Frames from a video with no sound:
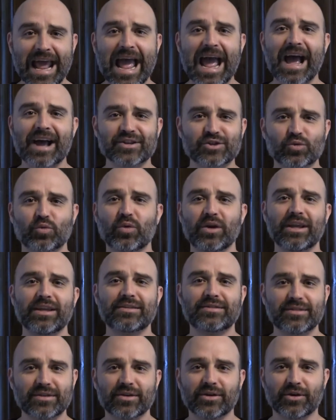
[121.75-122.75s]
as we
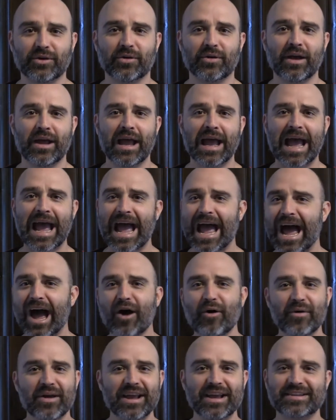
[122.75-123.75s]
do,
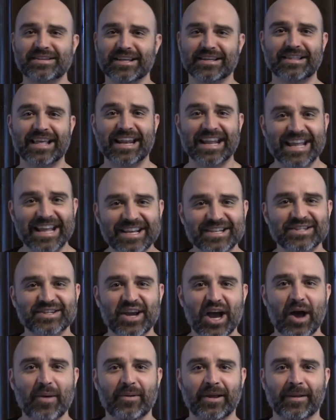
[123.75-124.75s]
how is it that his
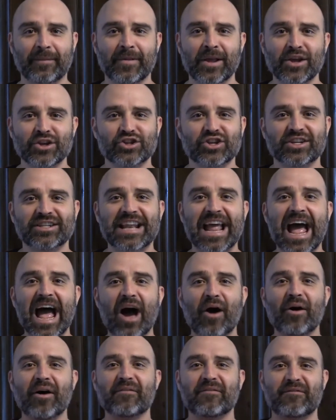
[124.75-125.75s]
coming should
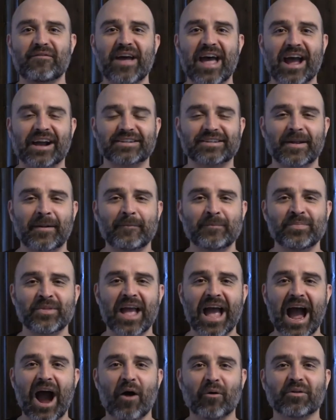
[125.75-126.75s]
now affect
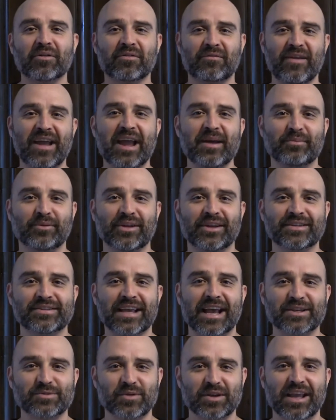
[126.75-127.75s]
our families
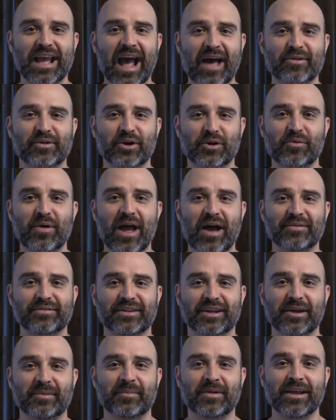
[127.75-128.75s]
as we gather around
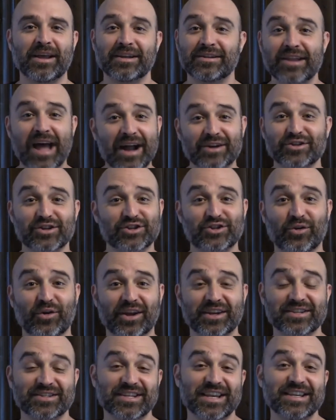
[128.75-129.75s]
him? Not just
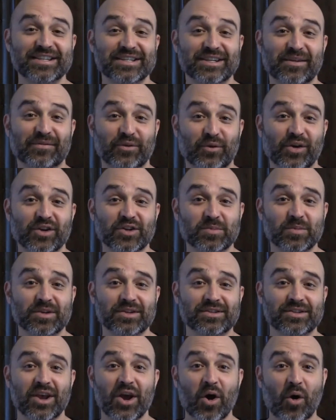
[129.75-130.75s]
during a season of
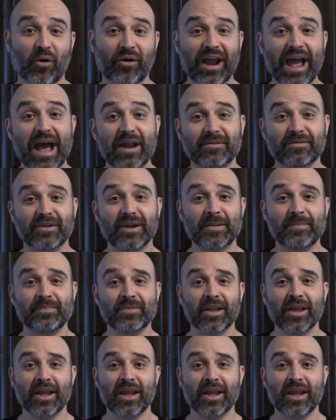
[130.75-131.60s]
Christmas or Advent,